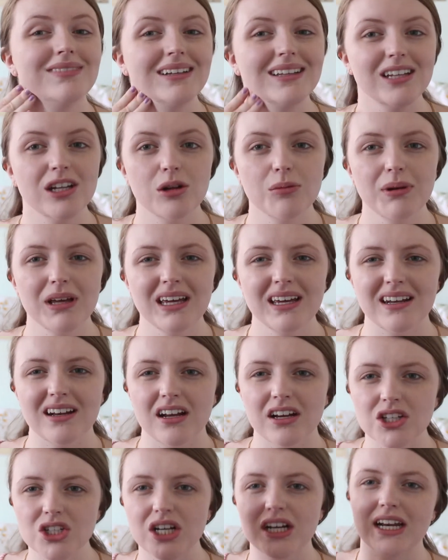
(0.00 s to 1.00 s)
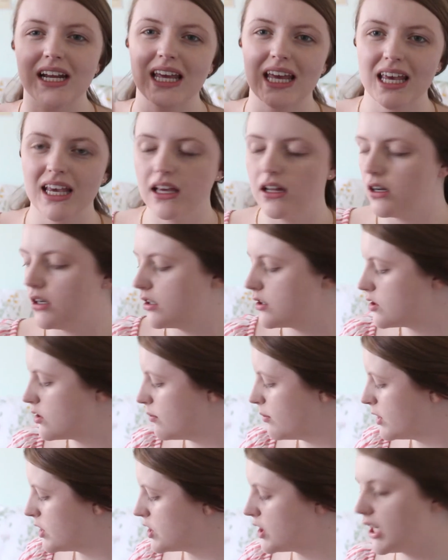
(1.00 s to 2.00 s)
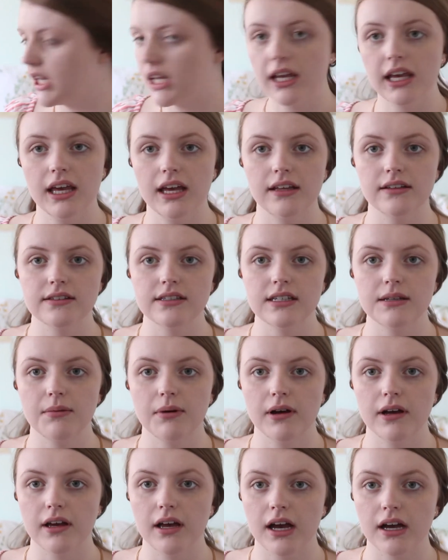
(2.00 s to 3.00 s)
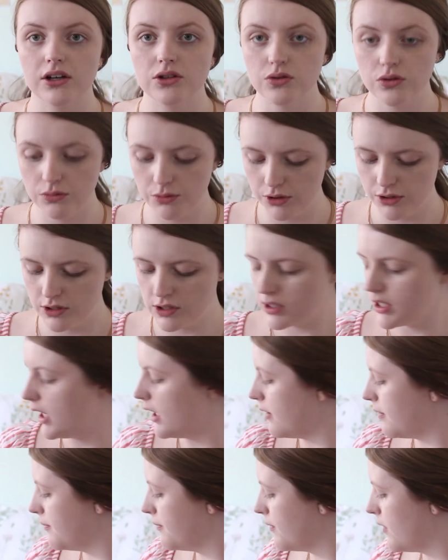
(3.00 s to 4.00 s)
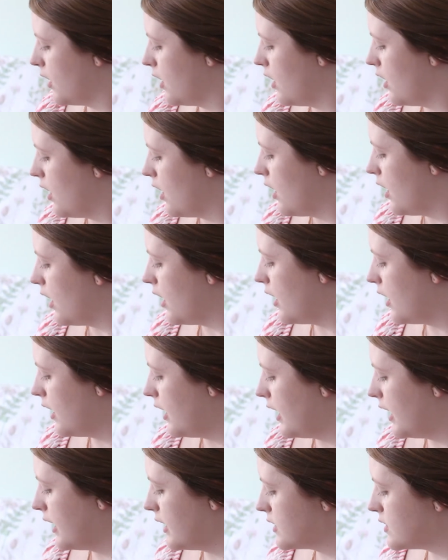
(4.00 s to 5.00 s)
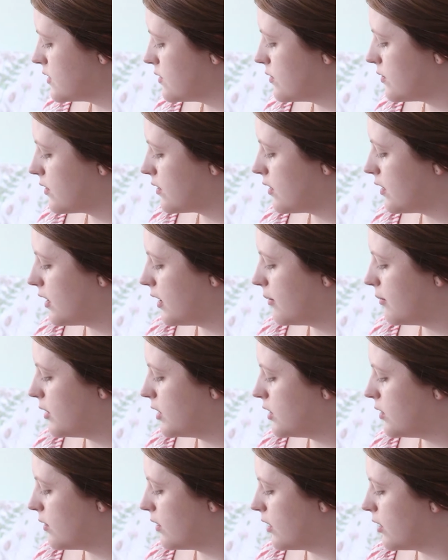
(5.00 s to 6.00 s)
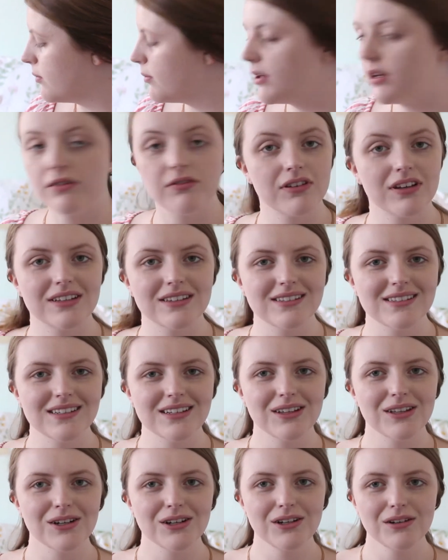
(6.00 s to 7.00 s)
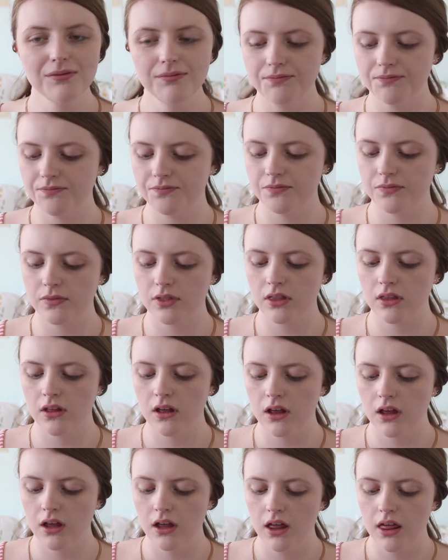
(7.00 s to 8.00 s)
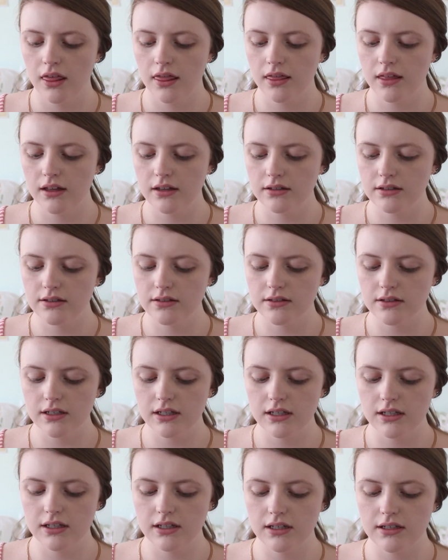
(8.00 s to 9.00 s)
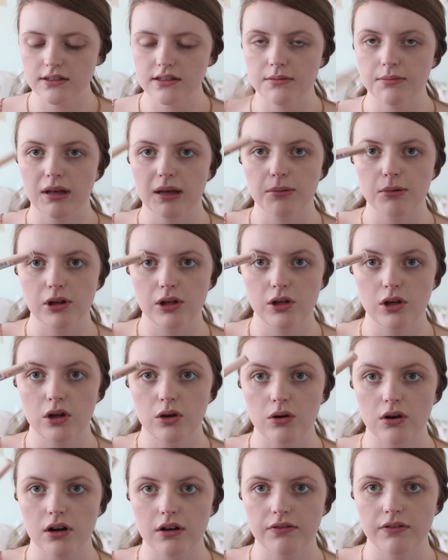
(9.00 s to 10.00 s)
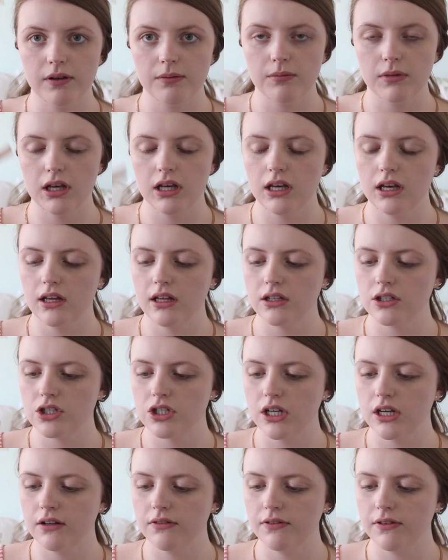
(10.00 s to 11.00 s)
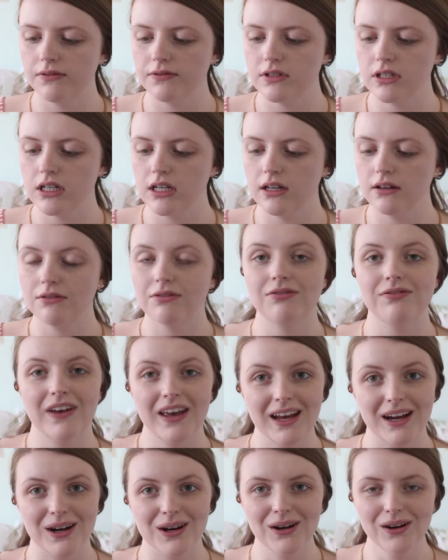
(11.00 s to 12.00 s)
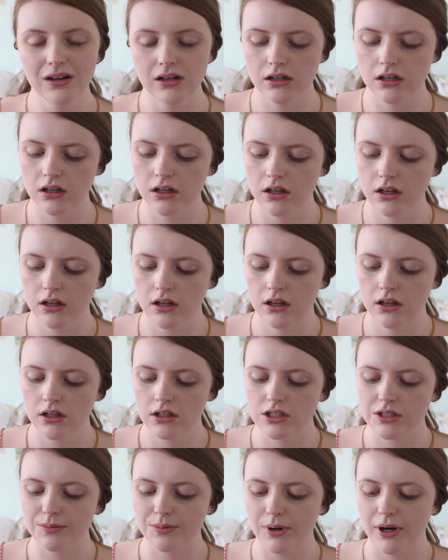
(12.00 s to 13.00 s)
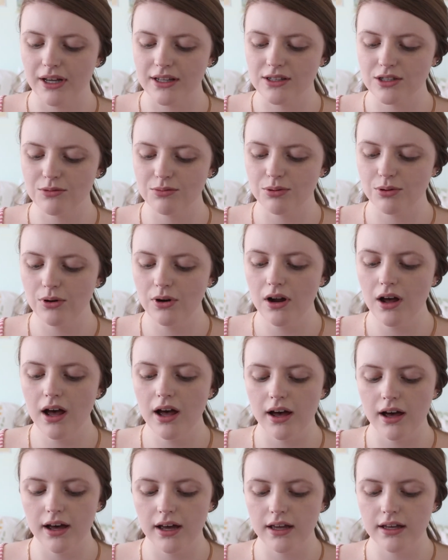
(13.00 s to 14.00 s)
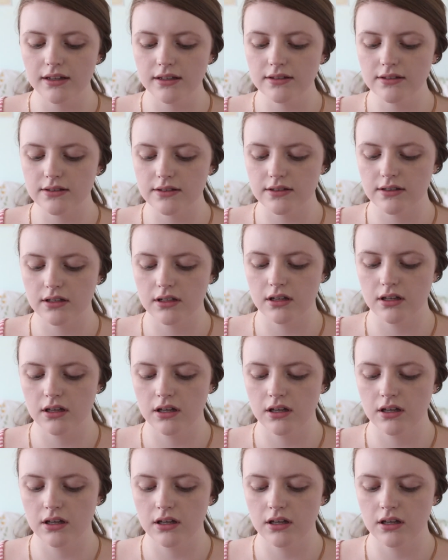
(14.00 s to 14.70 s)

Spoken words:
a little bit and not try to cake it on so much that I can't see my actual real skin. Next, I'm going to do a little bit of concealer. This is Maybelline New York Fit Me in shade 15 Fair. Surprise, surprise.